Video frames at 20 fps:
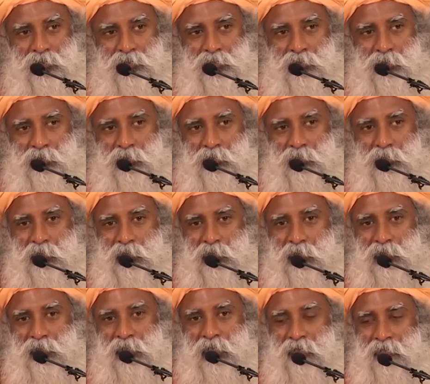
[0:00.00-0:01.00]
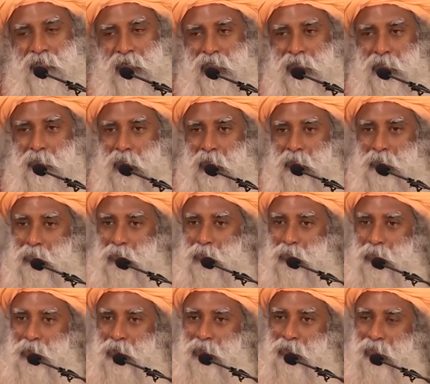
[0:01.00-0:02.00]
So because I went about
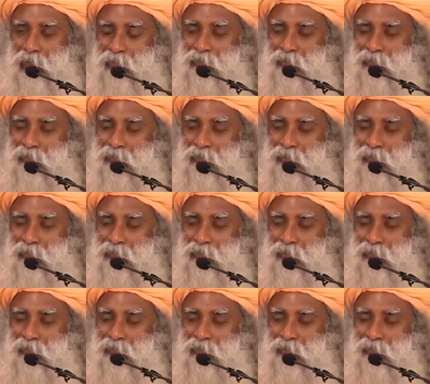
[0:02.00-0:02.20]
proving to